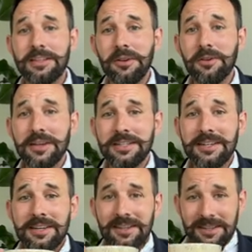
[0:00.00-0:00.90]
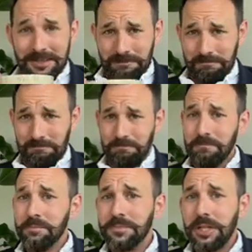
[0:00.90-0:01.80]
that annoy us.
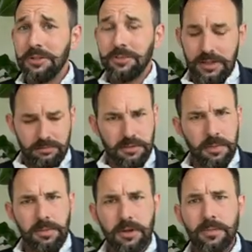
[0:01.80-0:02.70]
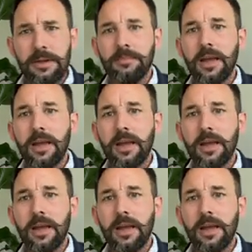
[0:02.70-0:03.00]
Excuse me, it's a bit burpy.